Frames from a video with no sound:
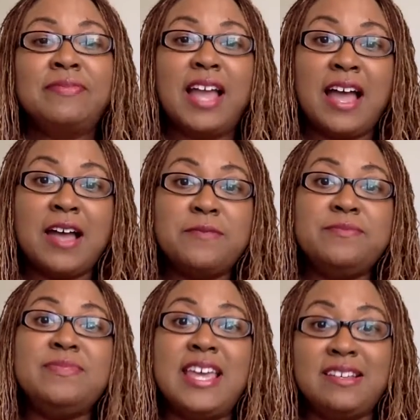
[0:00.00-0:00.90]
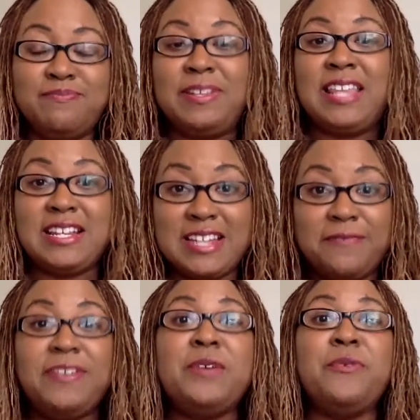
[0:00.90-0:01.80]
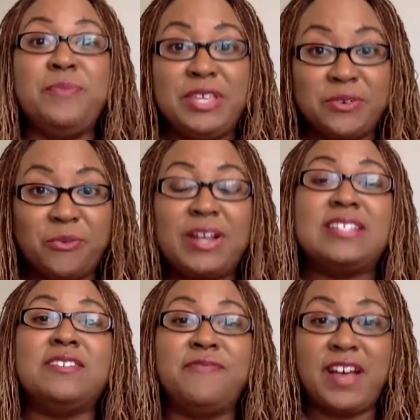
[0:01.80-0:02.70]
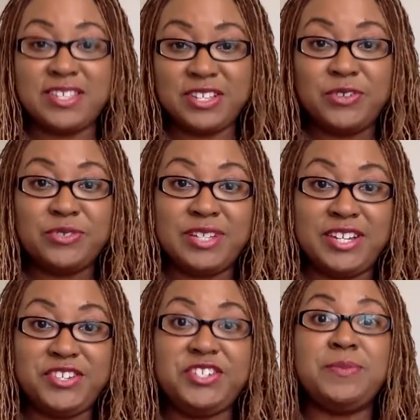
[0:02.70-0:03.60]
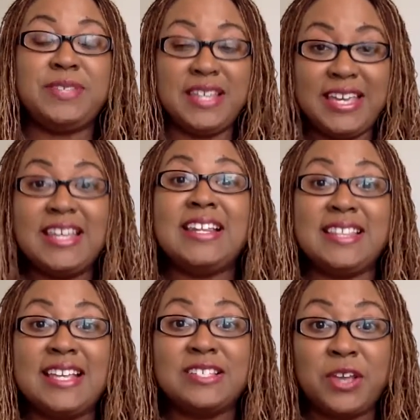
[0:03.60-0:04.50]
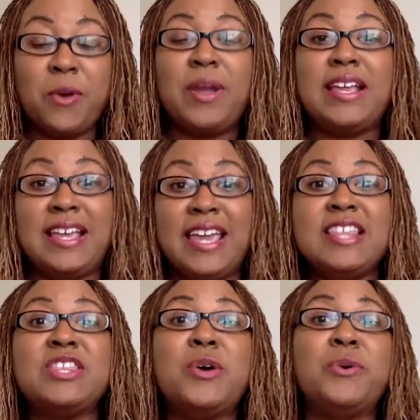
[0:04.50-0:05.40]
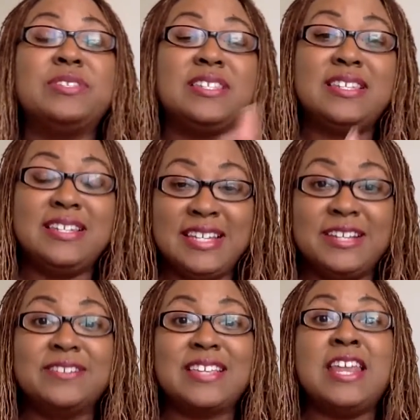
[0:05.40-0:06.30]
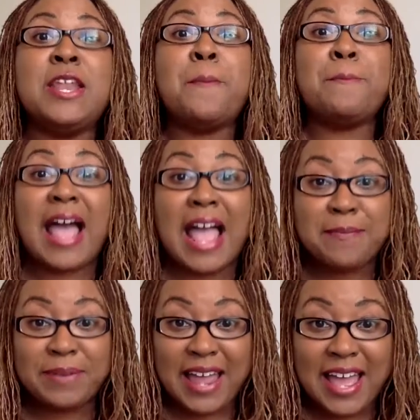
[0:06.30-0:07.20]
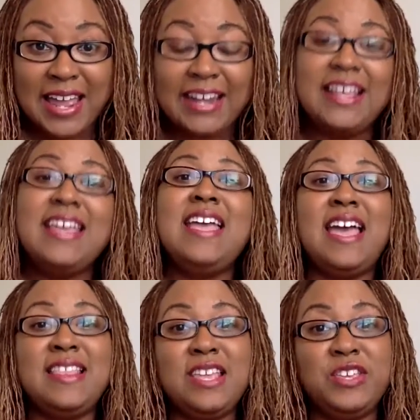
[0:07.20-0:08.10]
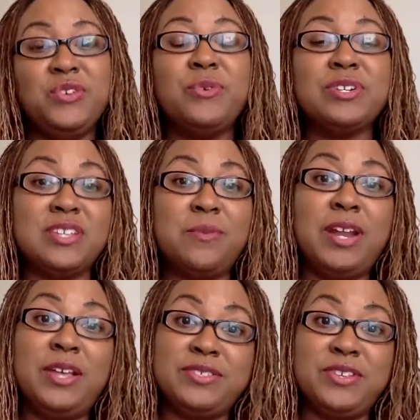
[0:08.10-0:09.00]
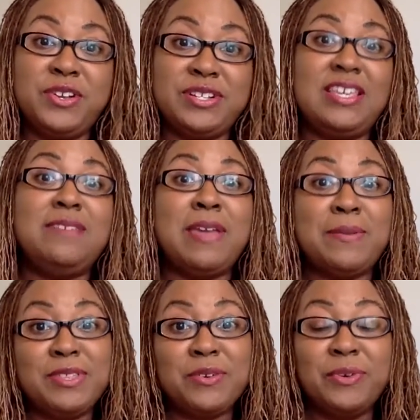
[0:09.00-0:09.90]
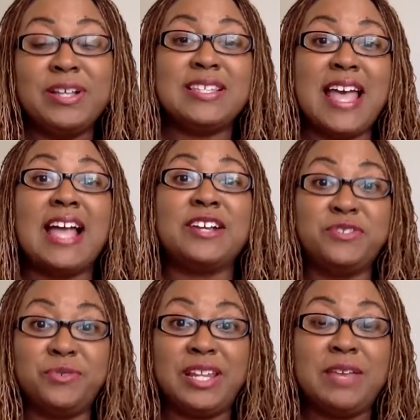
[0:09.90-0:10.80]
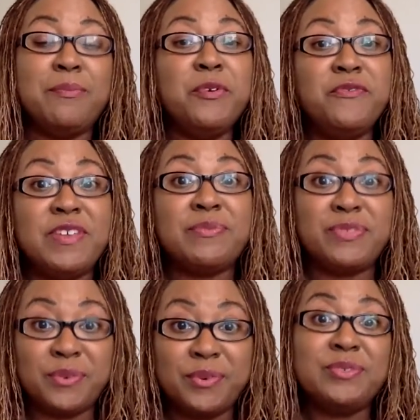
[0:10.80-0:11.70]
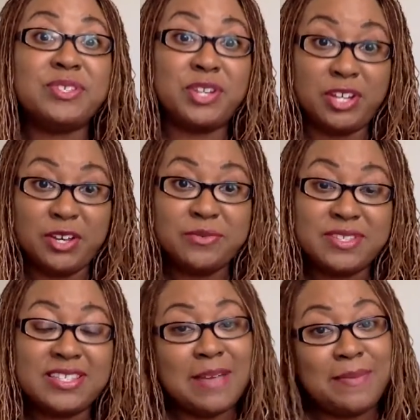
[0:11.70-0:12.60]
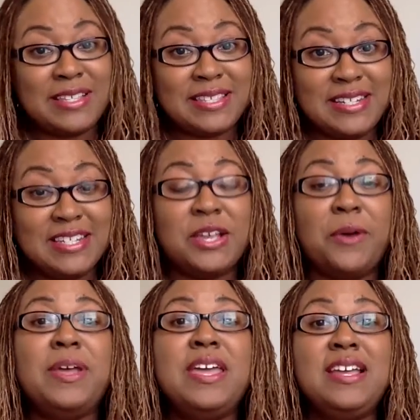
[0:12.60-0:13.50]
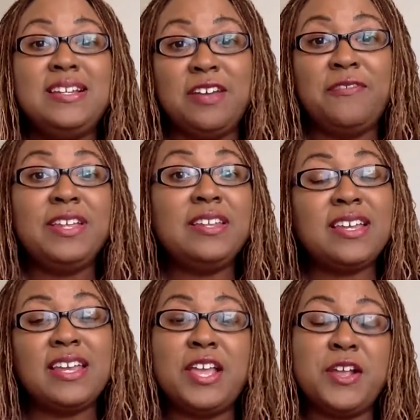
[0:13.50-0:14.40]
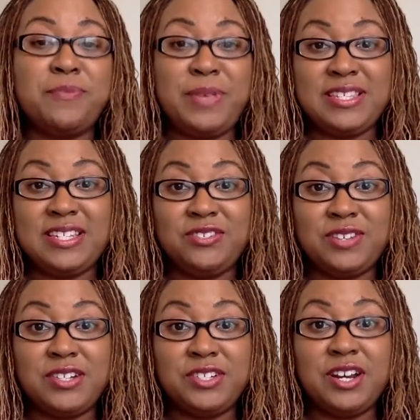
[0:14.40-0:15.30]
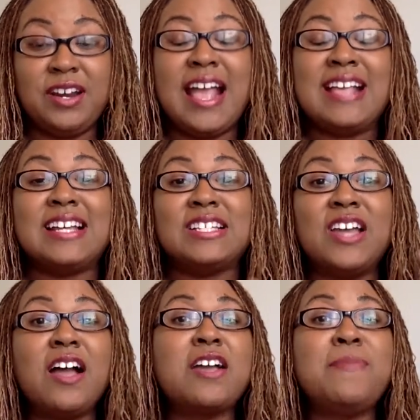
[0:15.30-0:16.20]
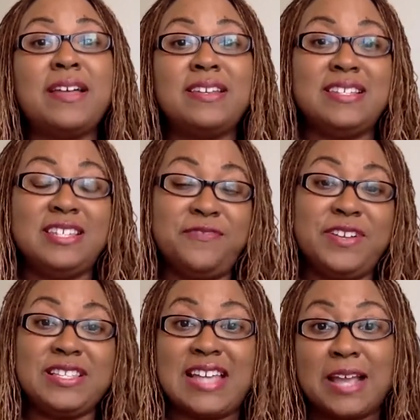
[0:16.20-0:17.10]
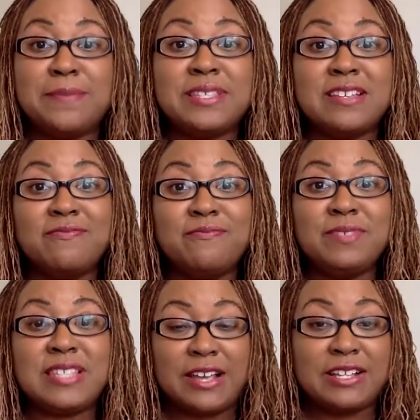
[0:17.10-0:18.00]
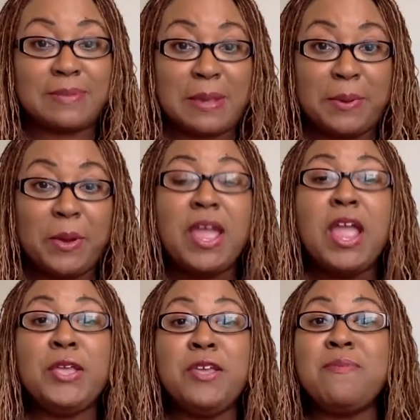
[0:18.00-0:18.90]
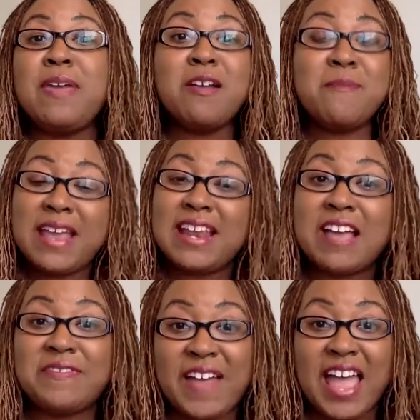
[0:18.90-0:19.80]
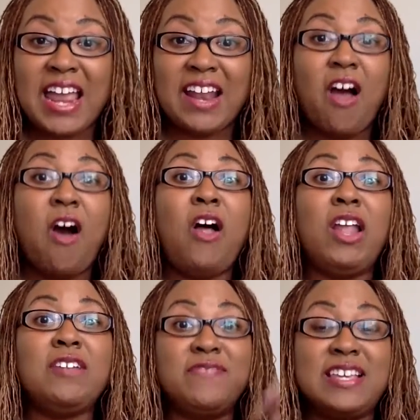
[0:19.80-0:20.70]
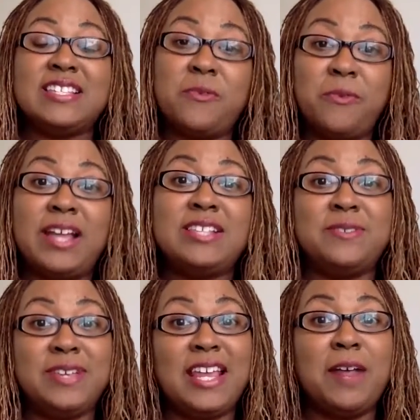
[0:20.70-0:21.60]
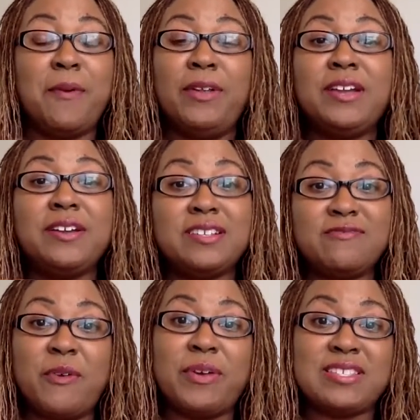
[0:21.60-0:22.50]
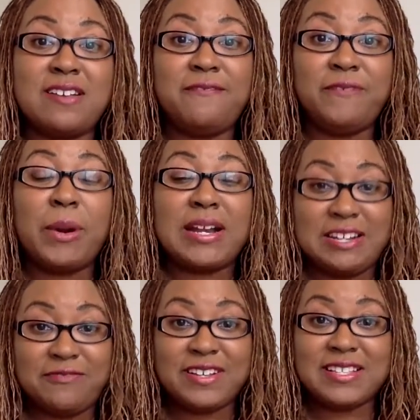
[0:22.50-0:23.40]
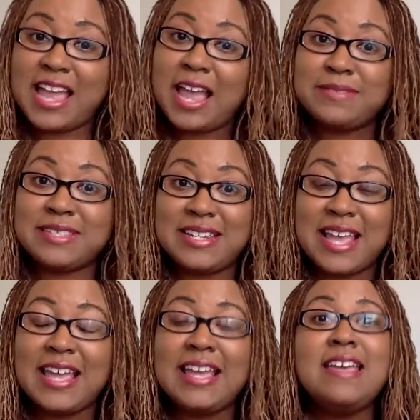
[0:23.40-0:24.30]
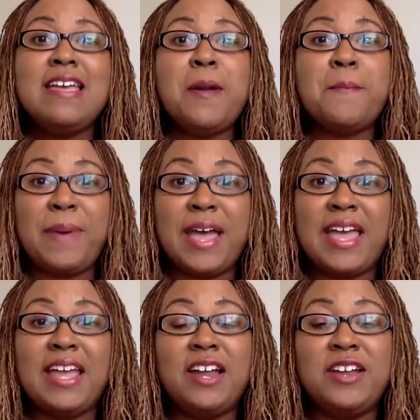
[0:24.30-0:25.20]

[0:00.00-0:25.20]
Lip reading: But they definitely will be the one to foster those relationships and get the things going, get those deals in the pipeline, and then you or someone else on your team may be the ones to actually move them through to close. Does that make sense? So definitely looking at your business structure. As I talk about these different types of salespeople, you may or may not find all of these in one. So again, I'm only going to focus on 4 different types today, but